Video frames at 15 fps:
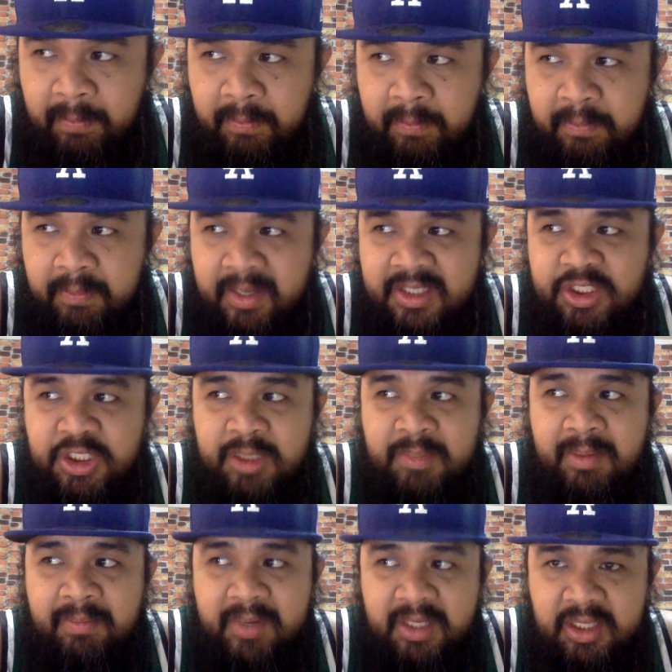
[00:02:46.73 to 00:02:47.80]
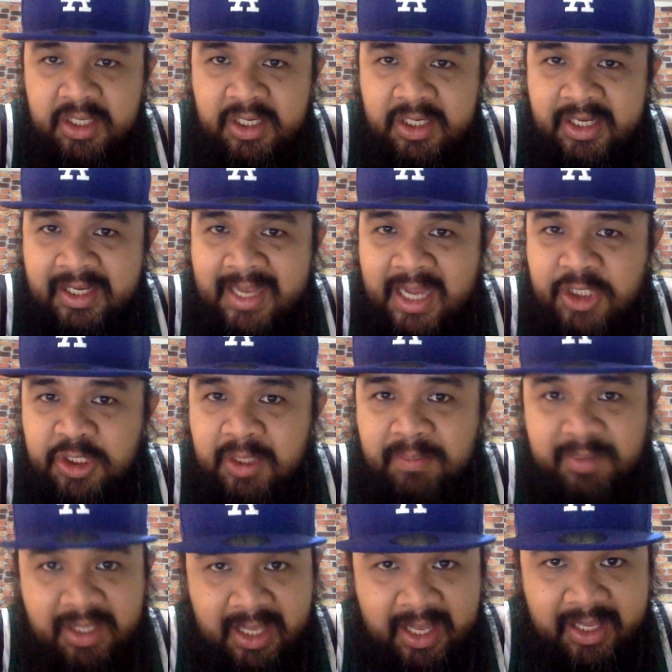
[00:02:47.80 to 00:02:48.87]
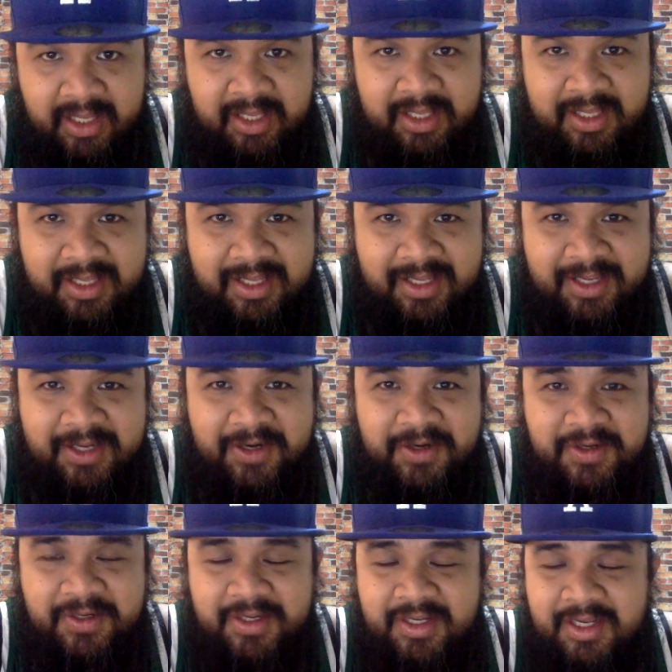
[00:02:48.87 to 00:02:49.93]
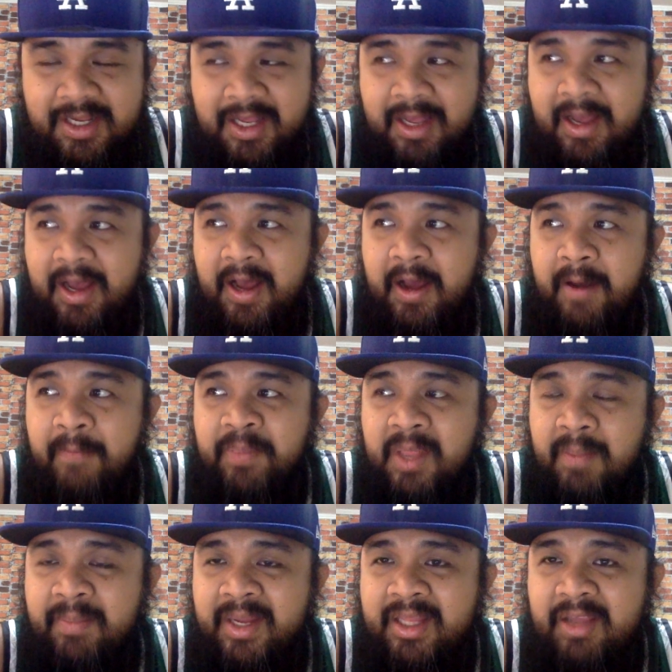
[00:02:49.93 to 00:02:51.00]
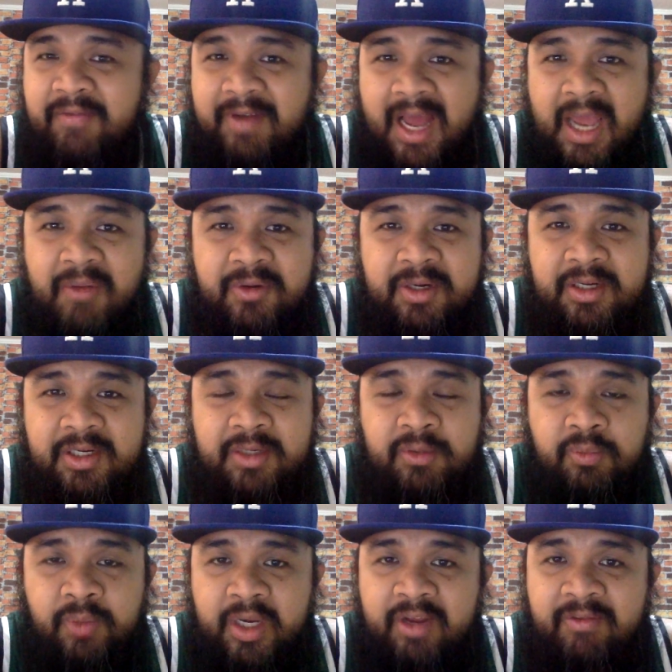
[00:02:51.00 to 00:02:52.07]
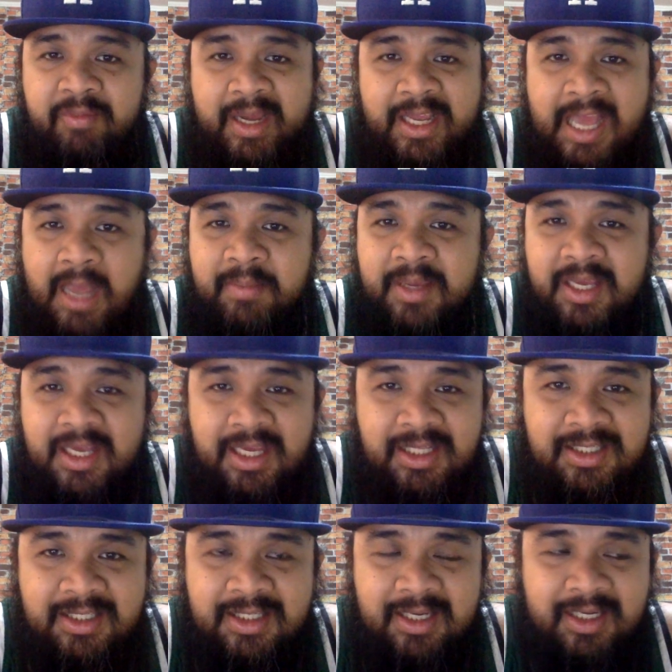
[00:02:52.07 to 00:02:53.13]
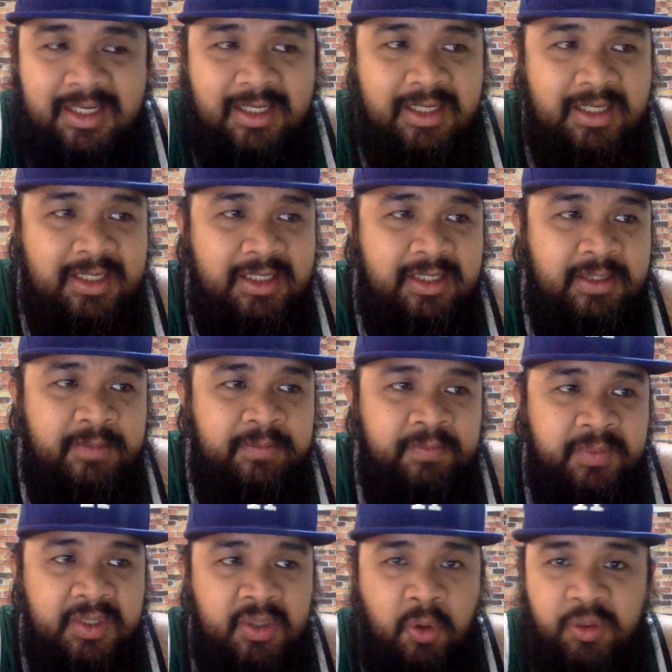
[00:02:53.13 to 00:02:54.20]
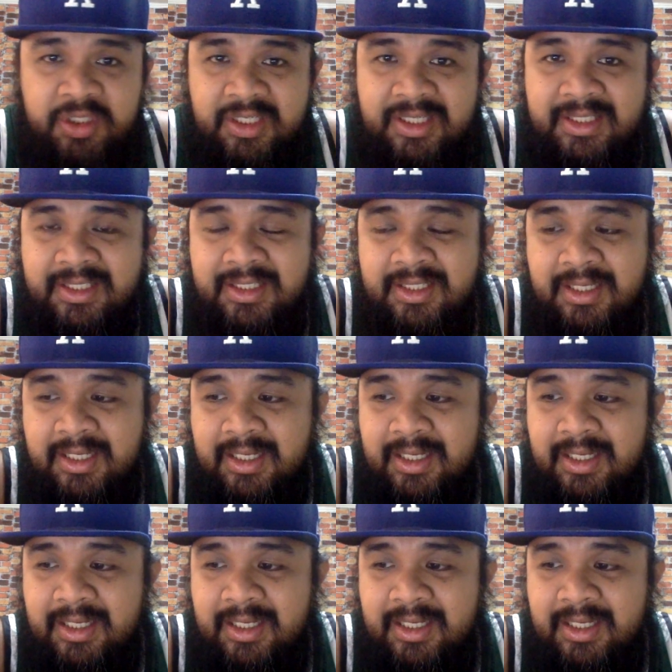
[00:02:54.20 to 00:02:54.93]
but Jimmy Butler can actually play, you know. But if I were one of Miami Heat's coaches,